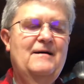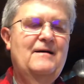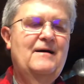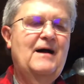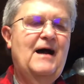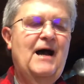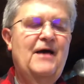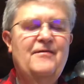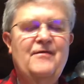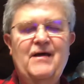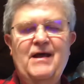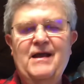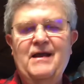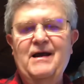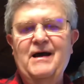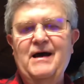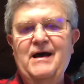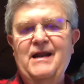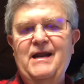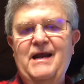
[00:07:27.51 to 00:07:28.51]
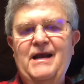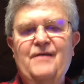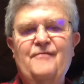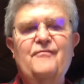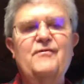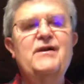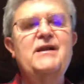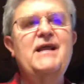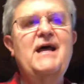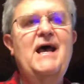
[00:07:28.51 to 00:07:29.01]
I thank God
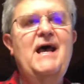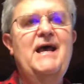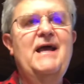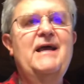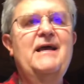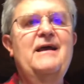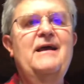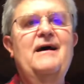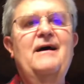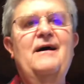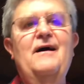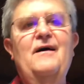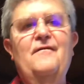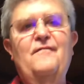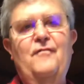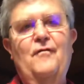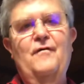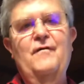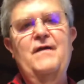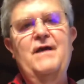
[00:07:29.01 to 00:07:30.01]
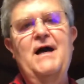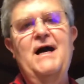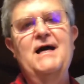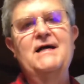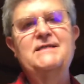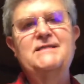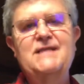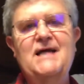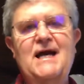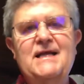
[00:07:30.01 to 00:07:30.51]
every day for the
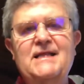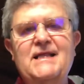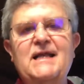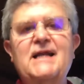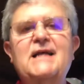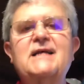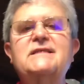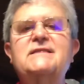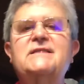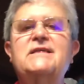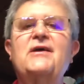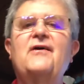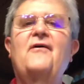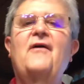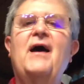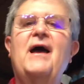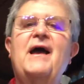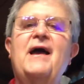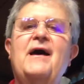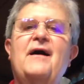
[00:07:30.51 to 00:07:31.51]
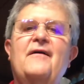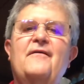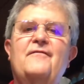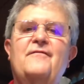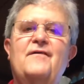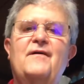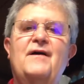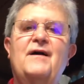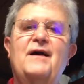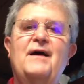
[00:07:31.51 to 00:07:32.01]
eyesight that I still have,
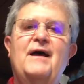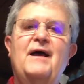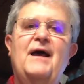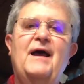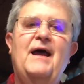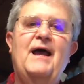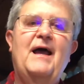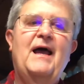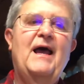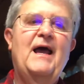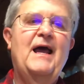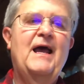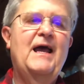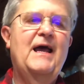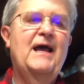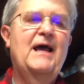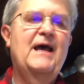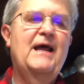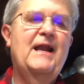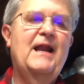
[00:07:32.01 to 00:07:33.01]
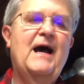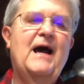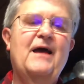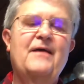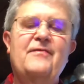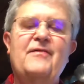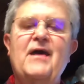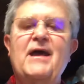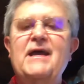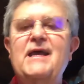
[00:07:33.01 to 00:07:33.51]
and I
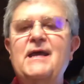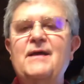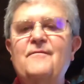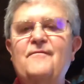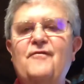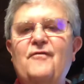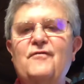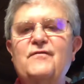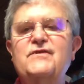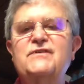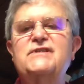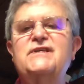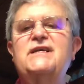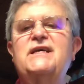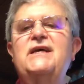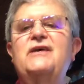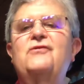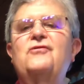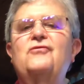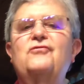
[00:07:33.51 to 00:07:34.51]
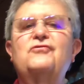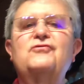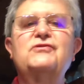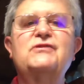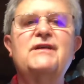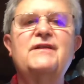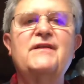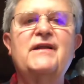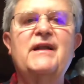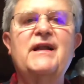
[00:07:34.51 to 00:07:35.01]
thank Him for the skills
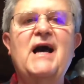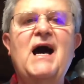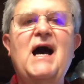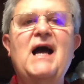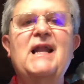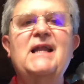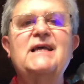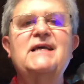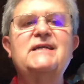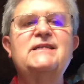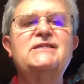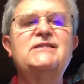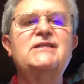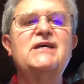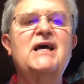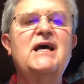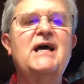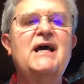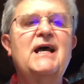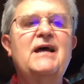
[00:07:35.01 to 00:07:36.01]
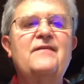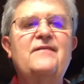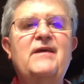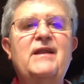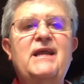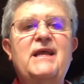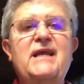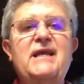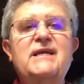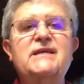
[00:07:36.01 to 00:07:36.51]
and the knowledge that
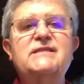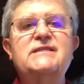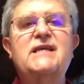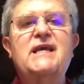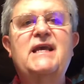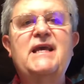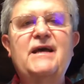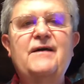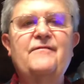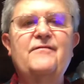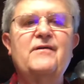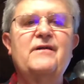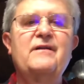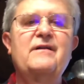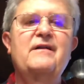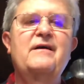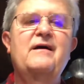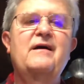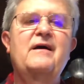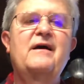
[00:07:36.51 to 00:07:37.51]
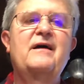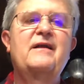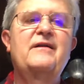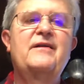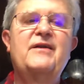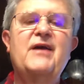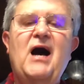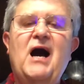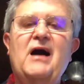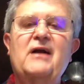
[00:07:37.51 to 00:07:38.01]
He has given
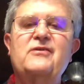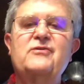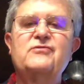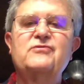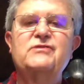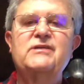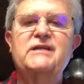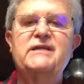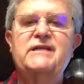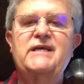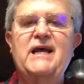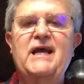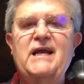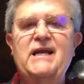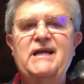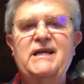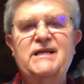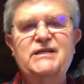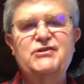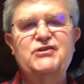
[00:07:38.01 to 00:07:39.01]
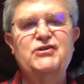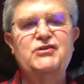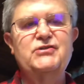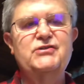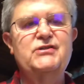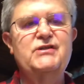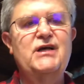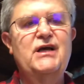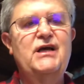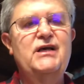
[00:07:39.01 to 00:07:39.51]
doctors and
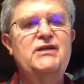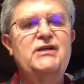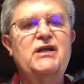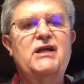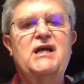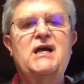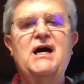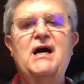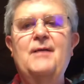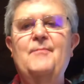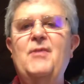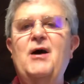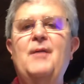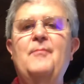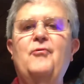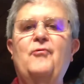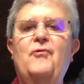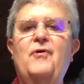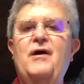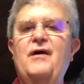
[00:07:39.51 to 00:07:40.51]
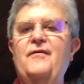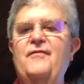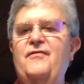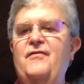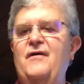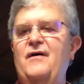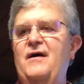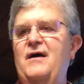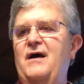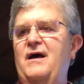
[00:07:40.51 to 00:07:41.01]
technicians to come up with
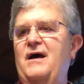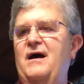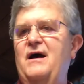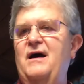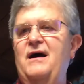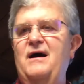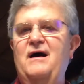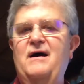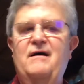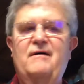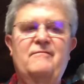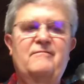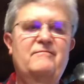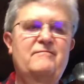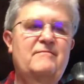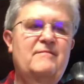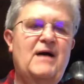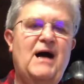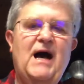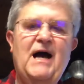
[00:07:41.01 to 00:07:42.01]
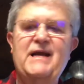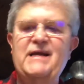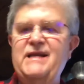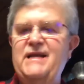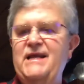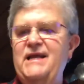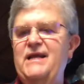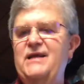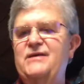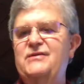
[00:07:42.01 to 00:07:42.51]

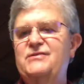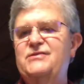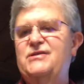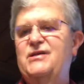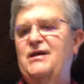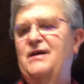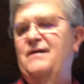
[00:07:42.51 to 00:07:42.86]
ideas